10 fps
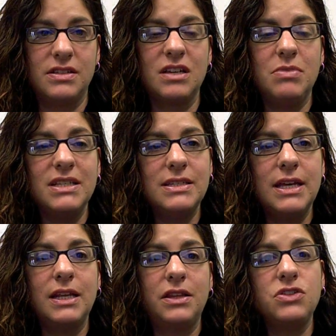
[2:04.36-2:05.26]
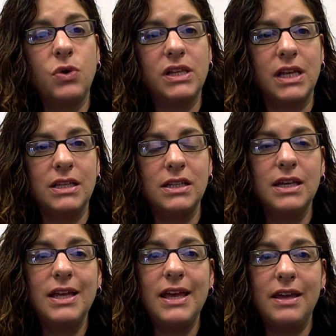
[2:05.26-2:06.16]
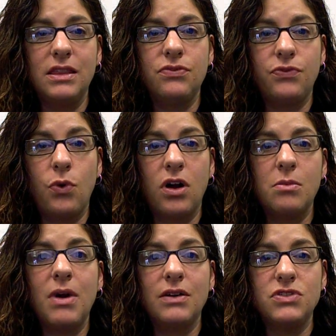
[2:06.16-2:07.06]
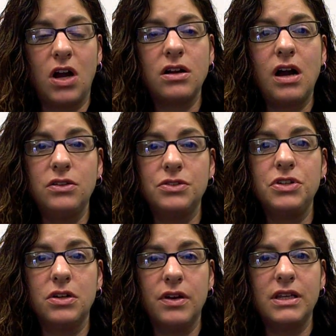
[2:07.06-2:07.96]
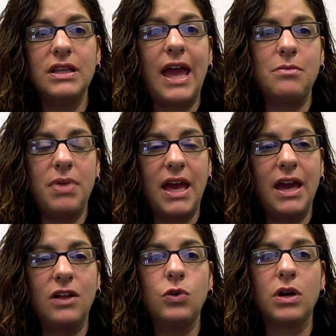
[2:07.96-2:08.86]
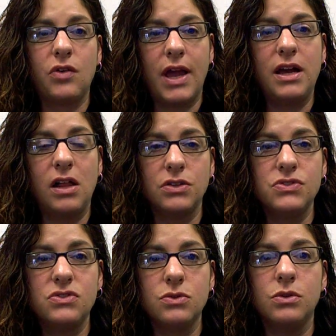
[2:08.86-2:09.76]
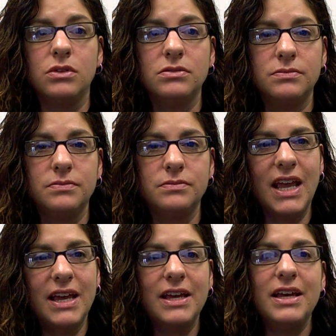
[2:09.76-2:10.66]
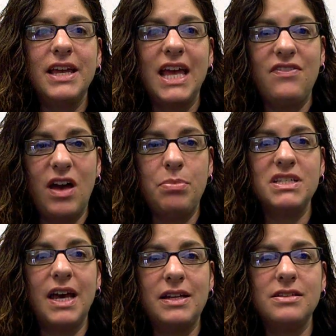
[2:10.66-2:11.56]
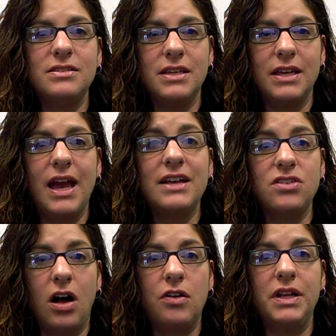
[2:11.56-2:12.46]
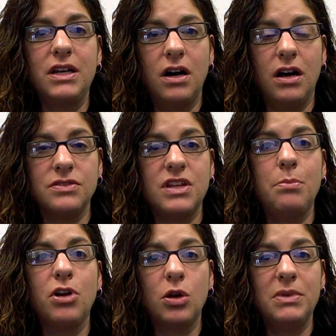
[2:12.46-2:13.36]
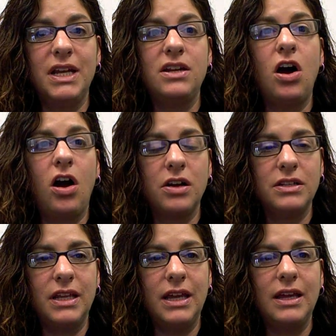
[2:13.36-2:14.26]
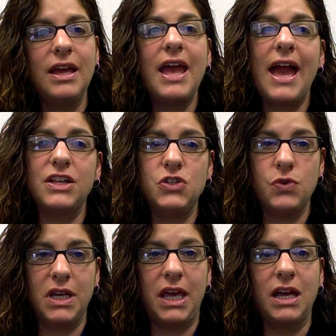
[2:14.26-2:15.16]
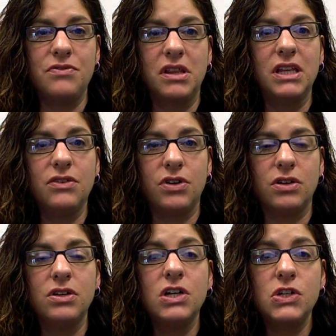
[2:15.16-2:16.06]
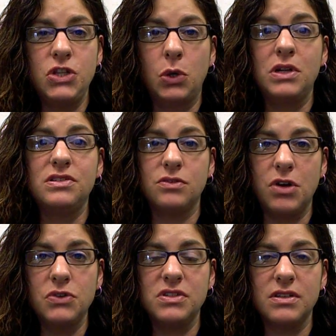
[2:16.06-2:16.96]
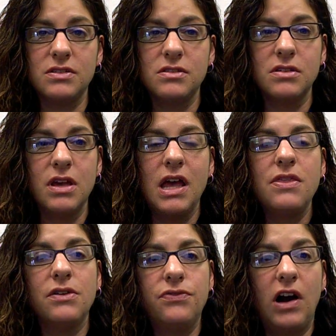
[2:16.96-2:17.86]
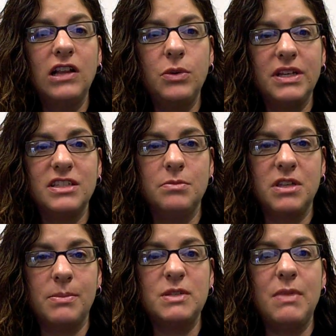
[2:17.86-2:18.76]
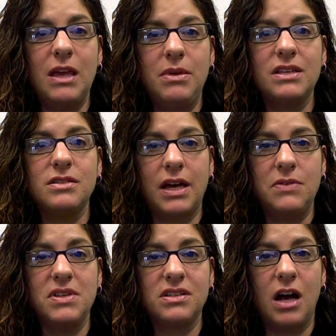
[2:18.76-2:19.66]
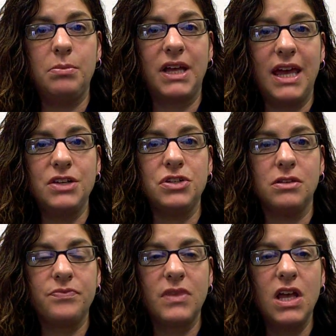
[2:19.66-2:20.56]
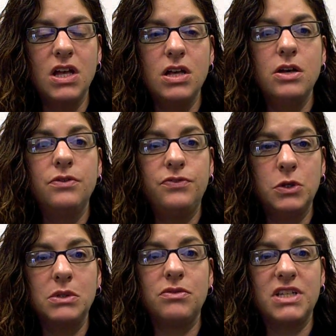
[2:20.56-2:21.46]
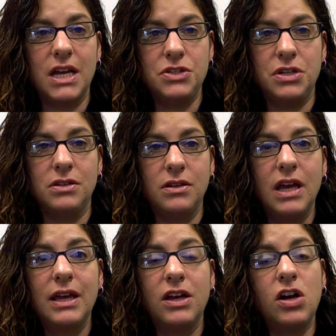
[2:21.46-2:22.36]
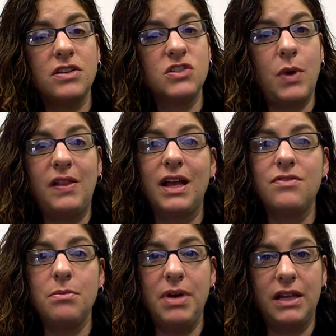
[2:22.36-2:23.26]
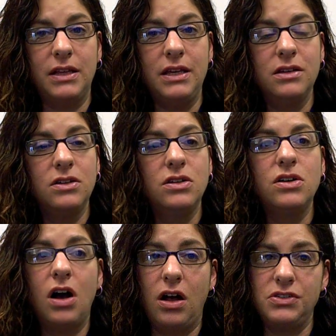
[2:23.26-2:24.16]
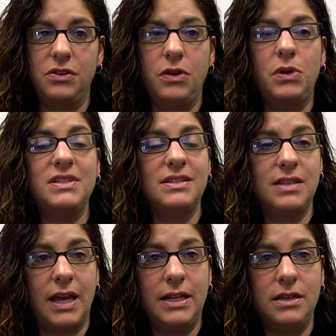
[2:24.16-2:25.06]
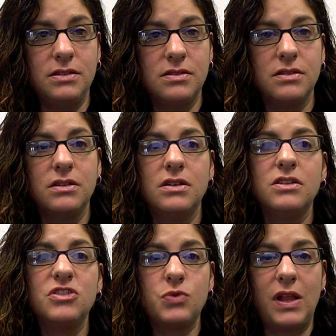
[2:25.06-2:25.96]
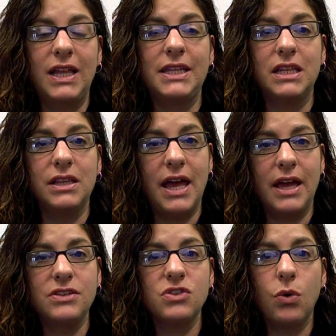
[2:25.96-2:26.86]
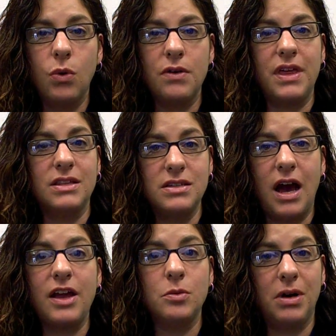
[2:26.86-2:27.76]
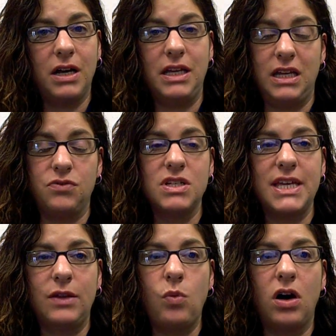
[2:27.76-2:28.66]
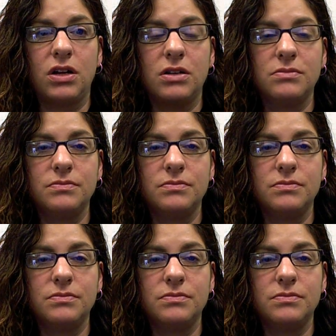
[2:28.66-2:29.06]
can be seen in the toilet, in the form of dark-colored urine and pale or gray-colored stool. If hepatitis C has already caused a permanent hardening and shrinking of the liver, known as cirrhosis, the following symptoms may be a sign of this complication. Fluid retention can cause swelling of the belly, also known as ascites, swelling in the legs, or the entire body can retain water.